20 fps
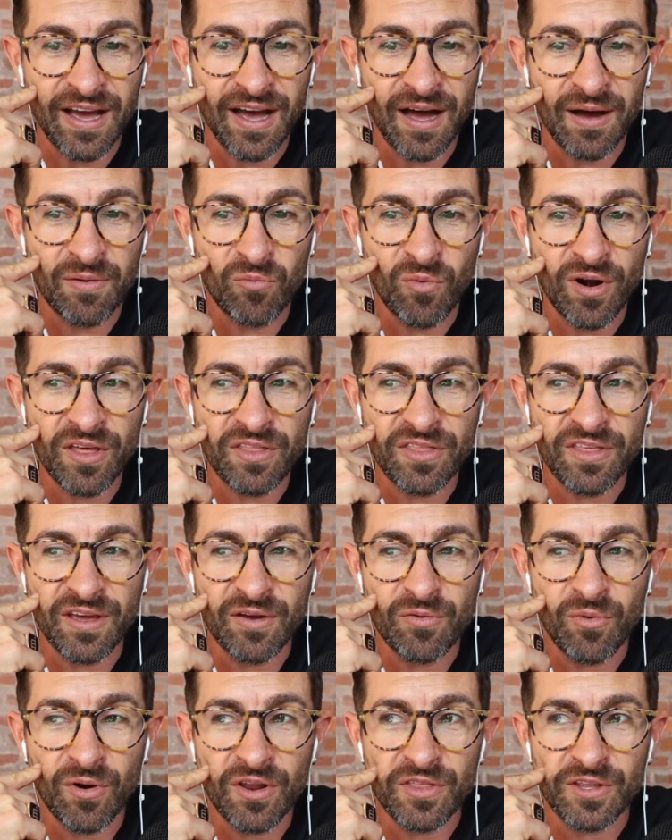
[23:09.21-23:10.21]
One of
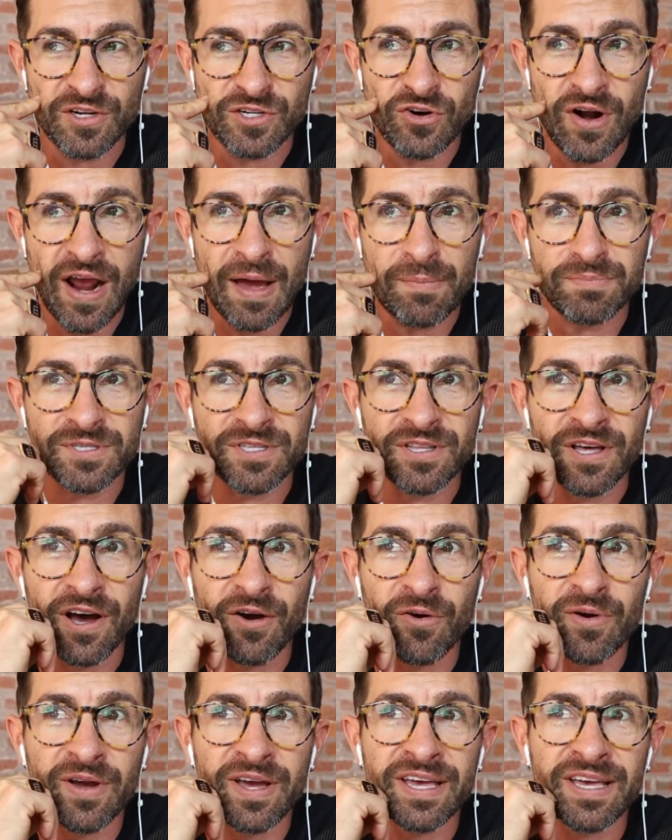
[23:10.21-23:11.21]
the traps,
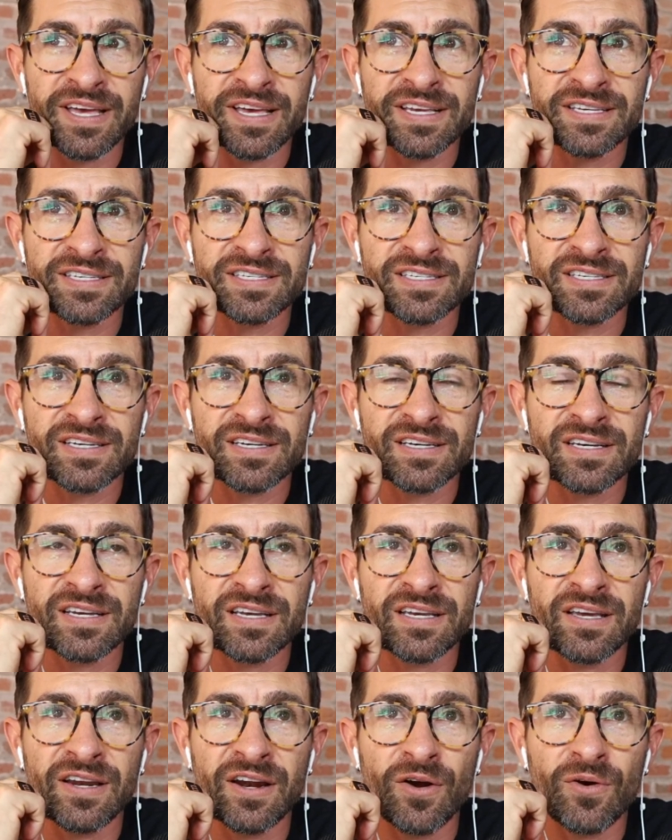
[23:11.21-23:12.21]
though, is
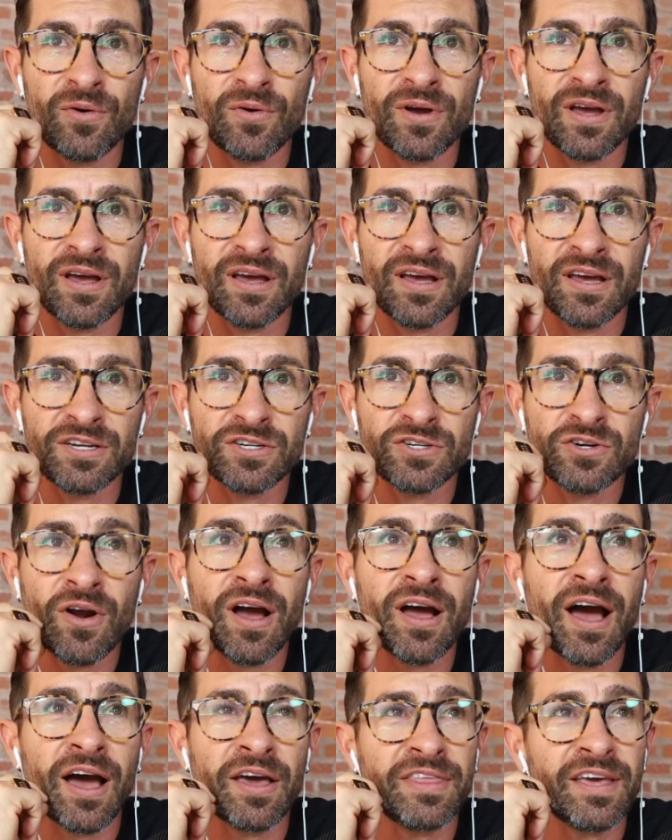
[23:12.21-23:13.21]

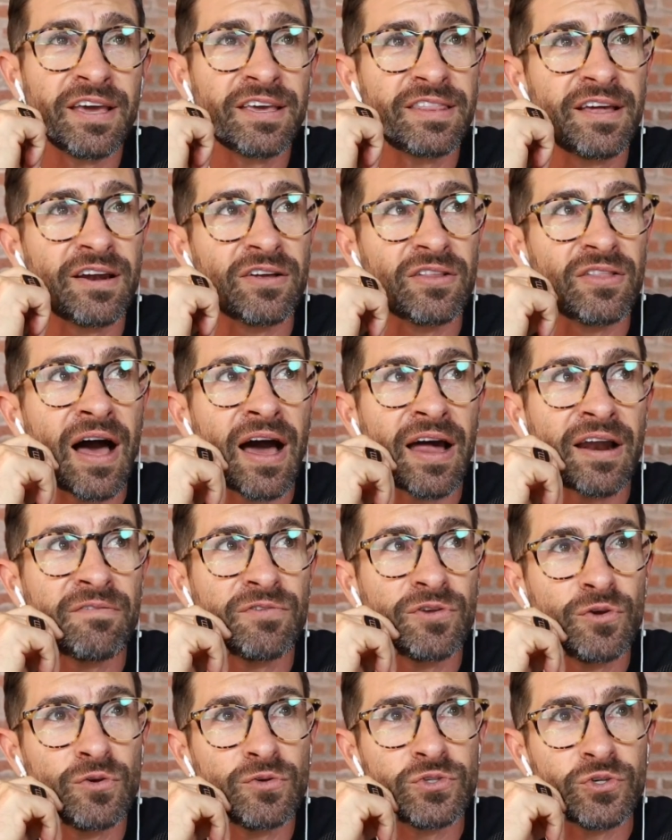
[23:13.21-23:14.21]
I think that a lot of
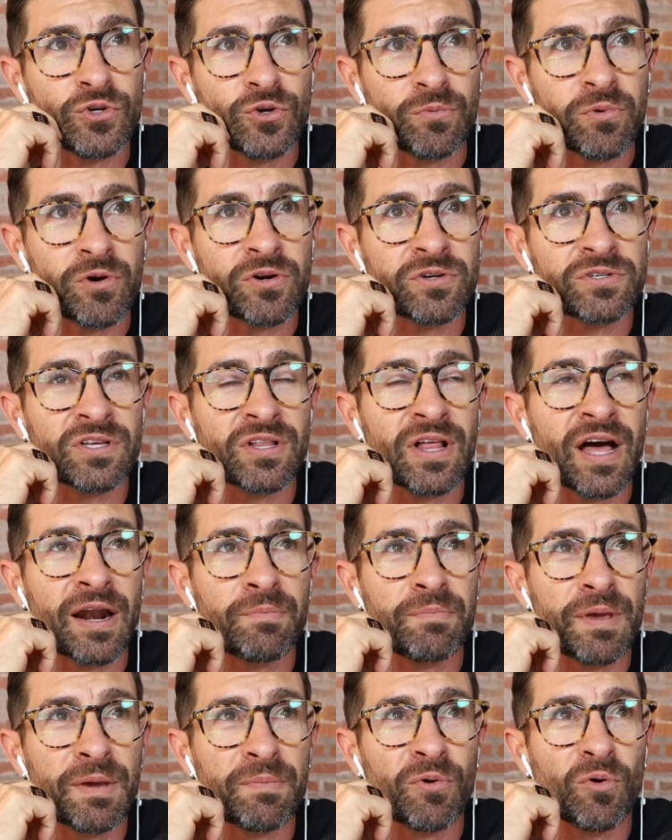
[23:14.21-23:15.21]
YouTubers, a lot
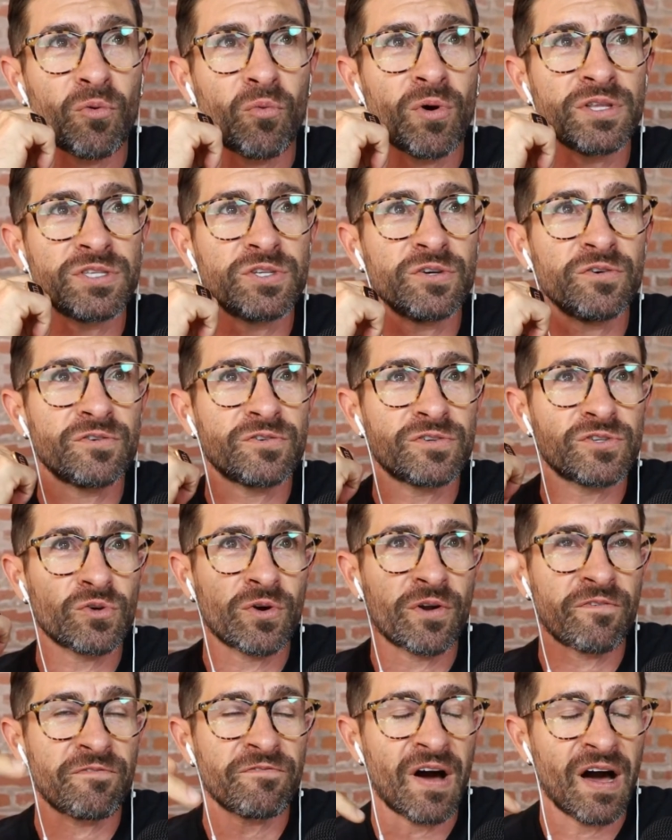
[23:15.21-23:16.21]
of people, once you
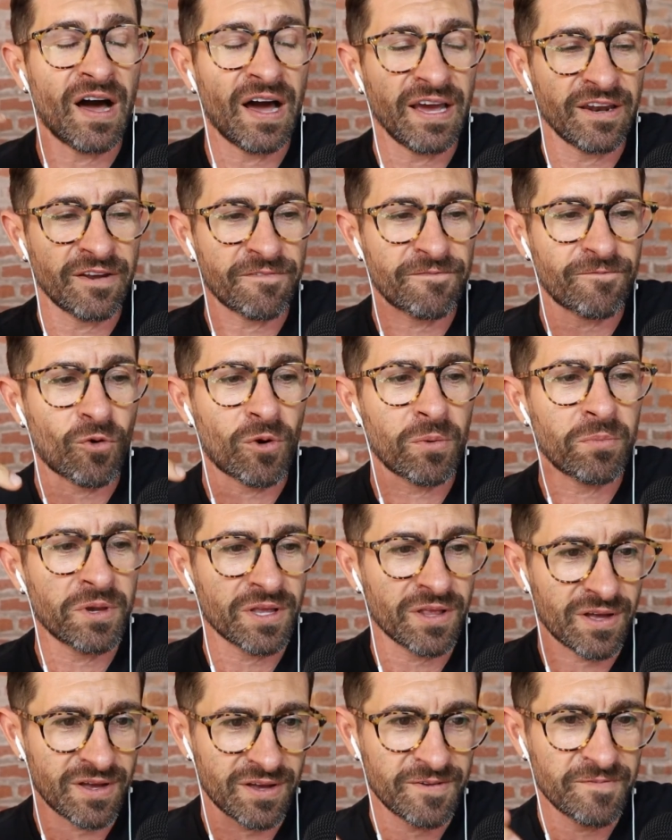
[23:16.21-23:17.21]
sort of find a
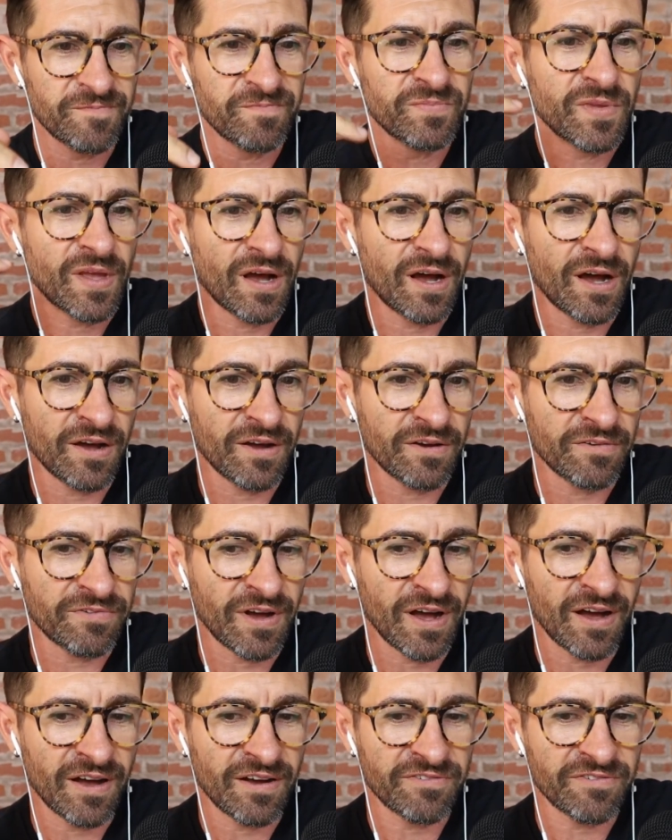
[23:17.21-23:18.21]
formula
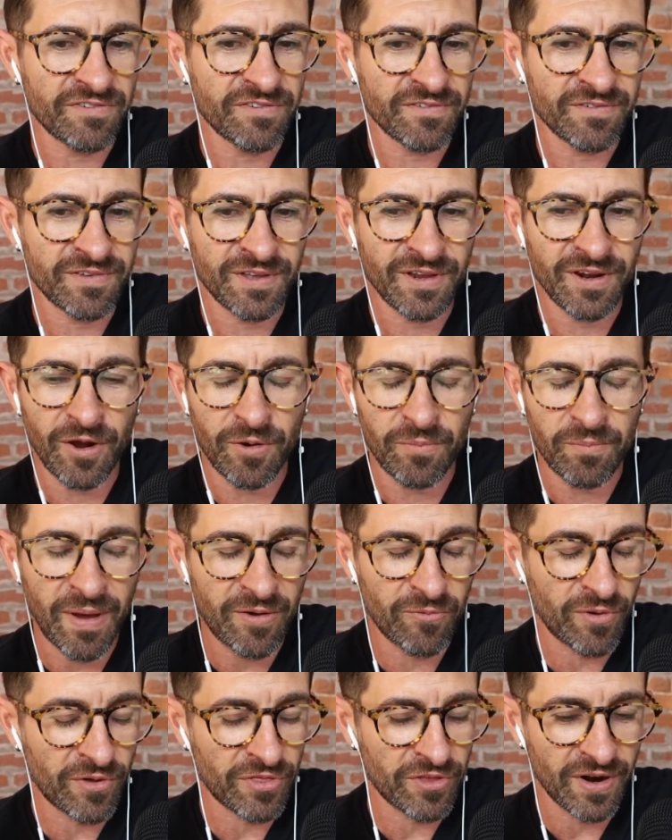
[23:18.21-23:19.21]
of
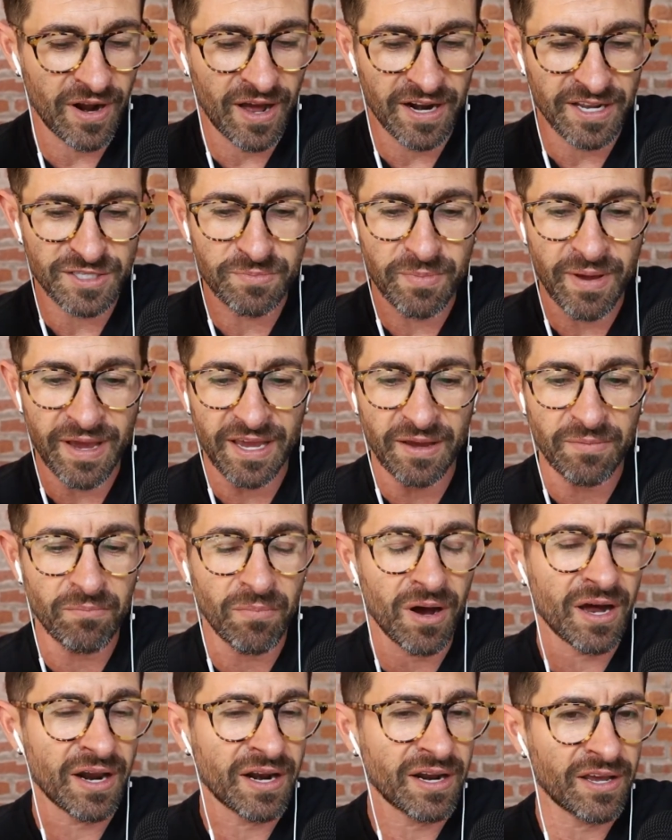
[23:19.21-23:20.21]
whether or not it's making
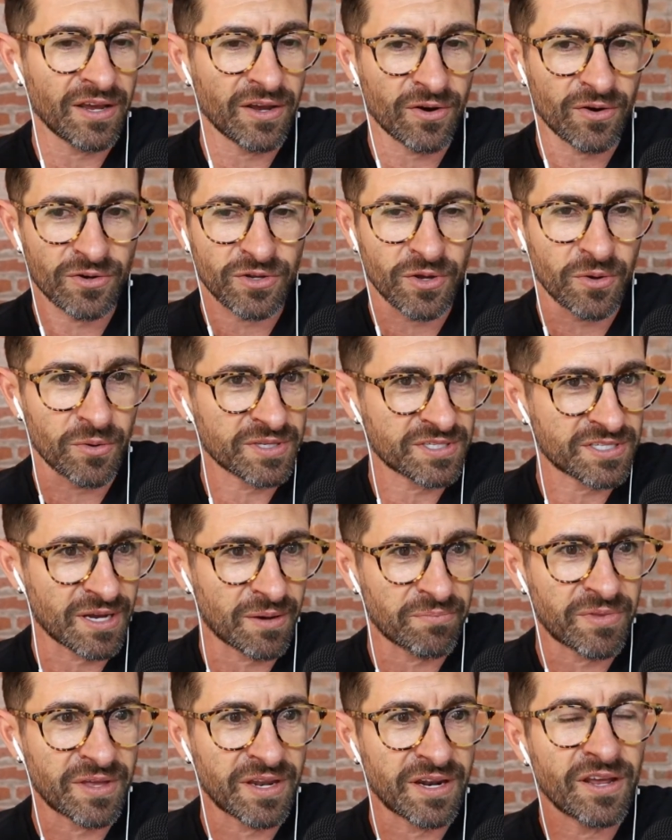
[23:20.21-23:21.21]
money or doing
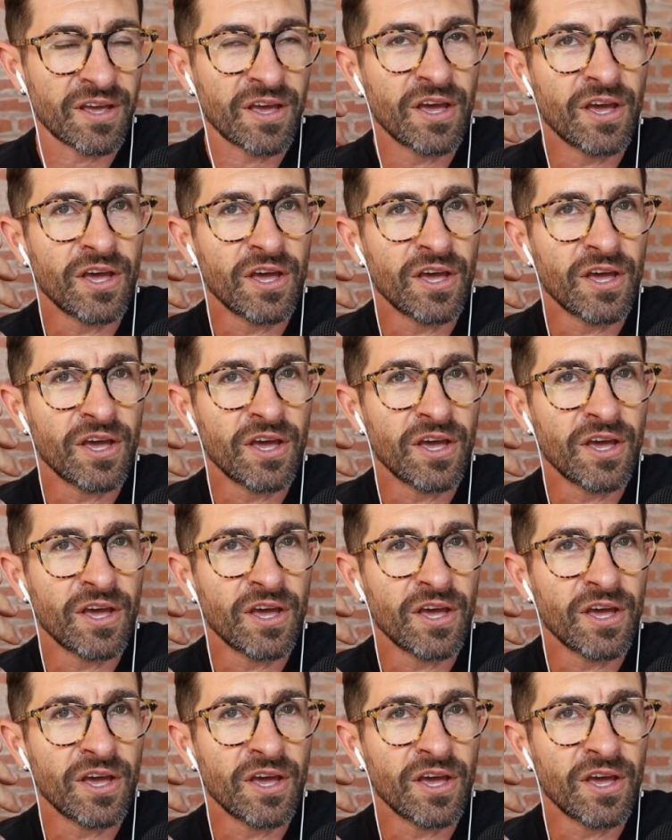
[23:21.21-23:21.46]
something,